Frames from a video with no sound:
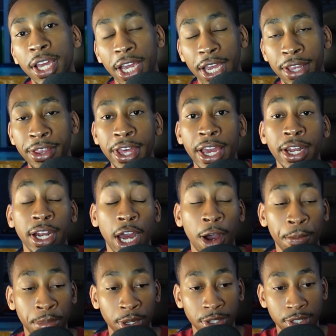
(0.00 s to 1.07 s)
And then I'll
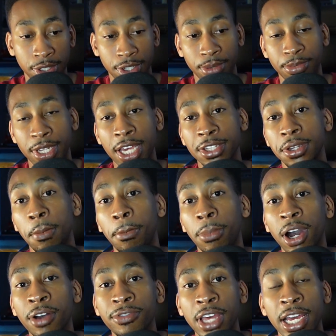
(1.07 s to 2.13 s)
put some text
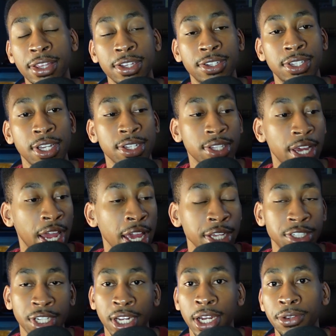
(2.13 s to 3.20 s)
above that says like, hey,
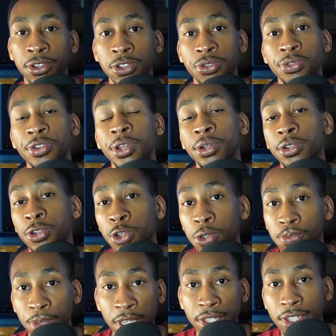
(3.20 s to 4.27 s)
check out these 3 new
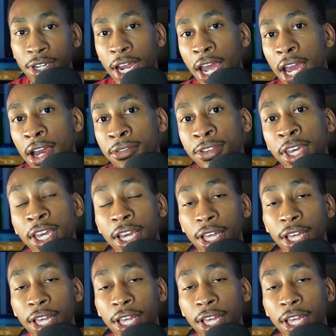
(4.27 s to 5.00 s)
beats that I have.